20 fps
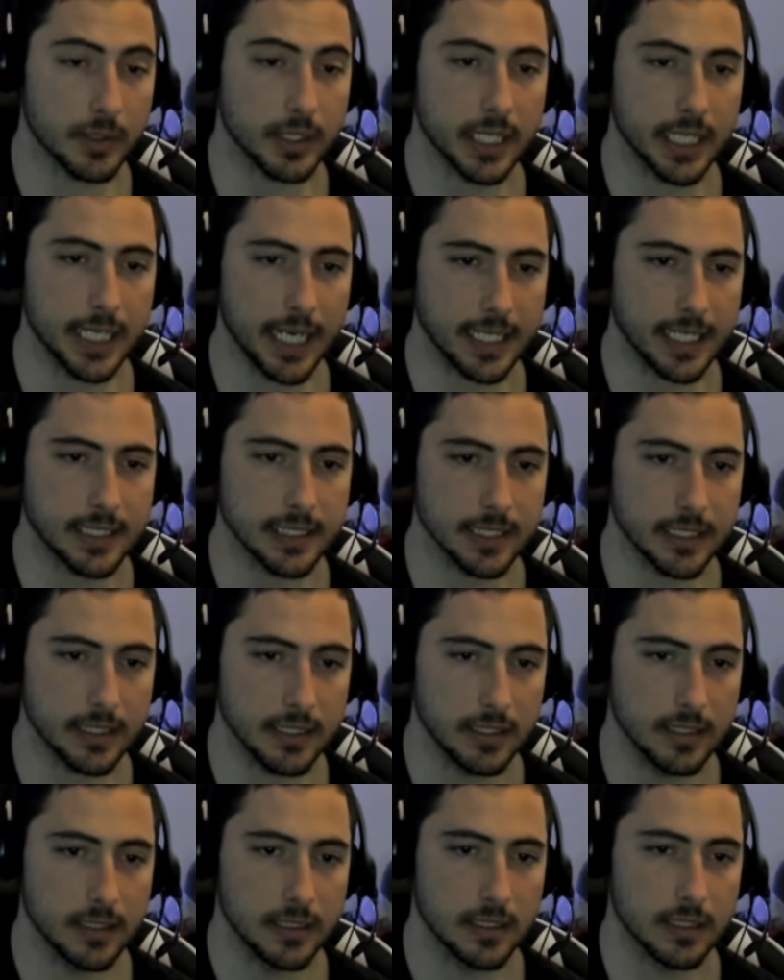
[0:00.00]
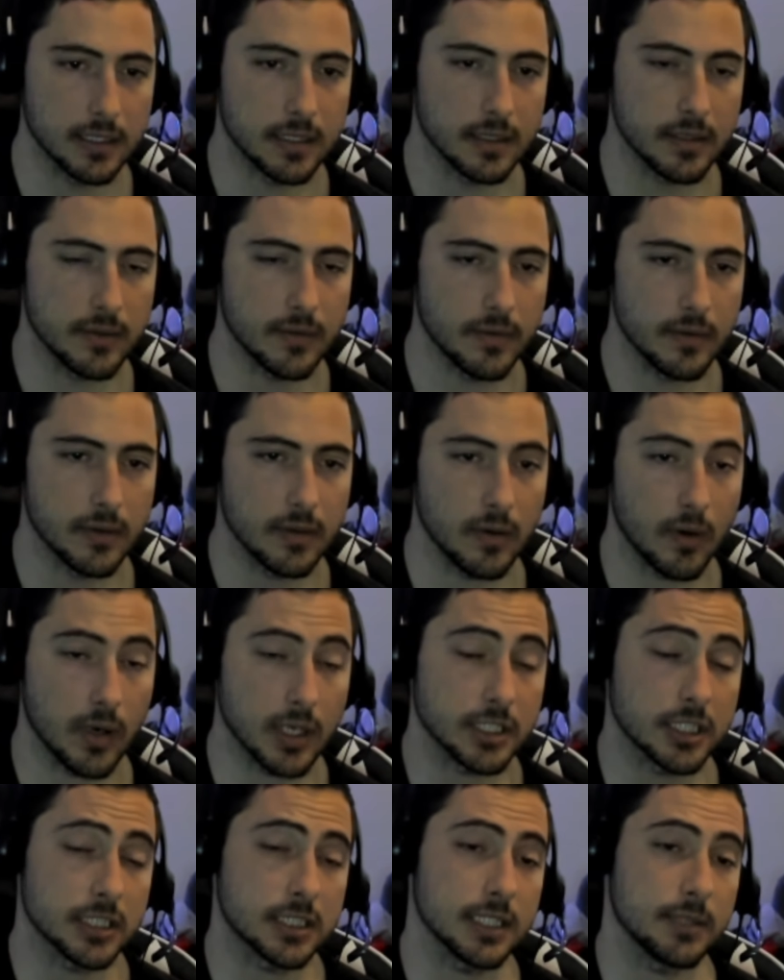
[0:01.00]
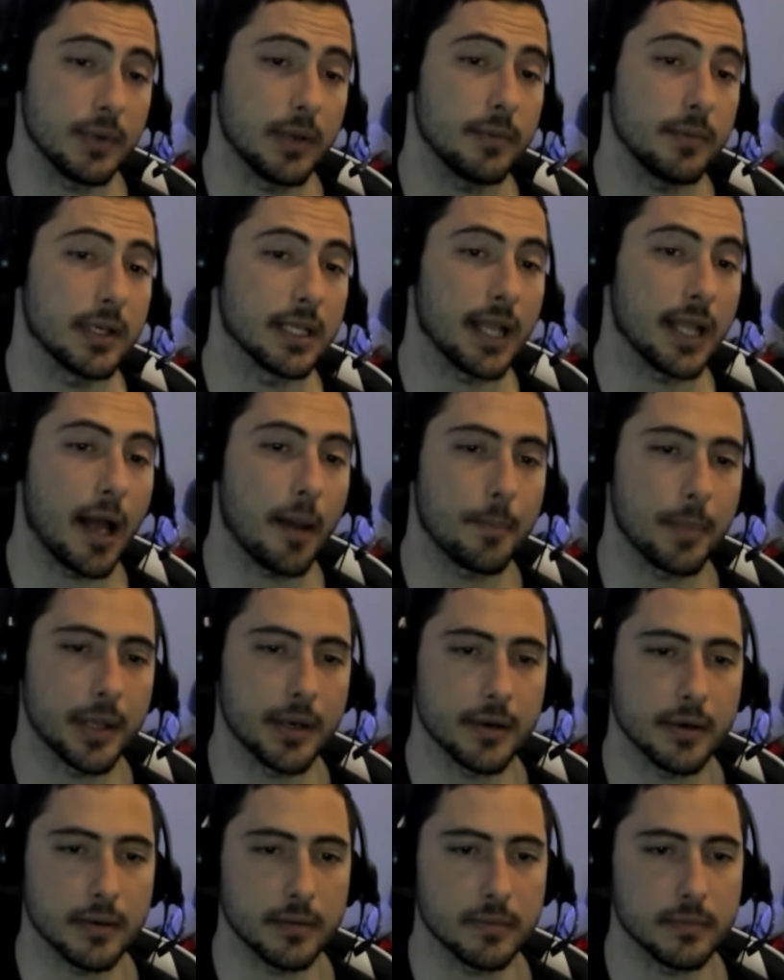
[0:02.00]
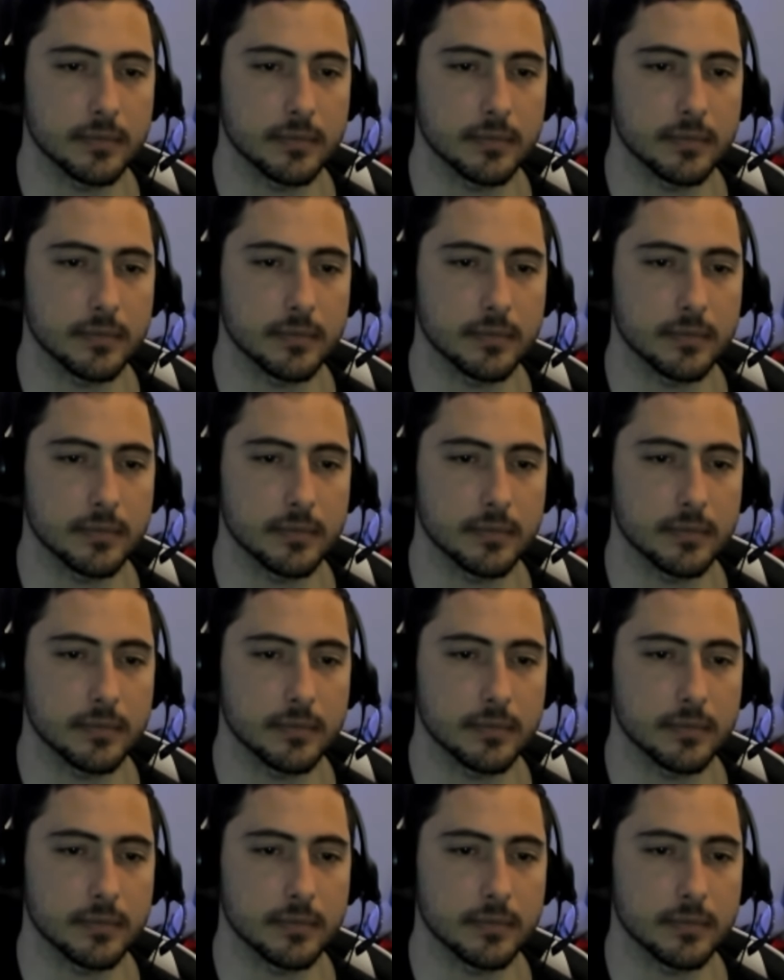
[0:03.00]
connected. Or I should say maybe a lot better.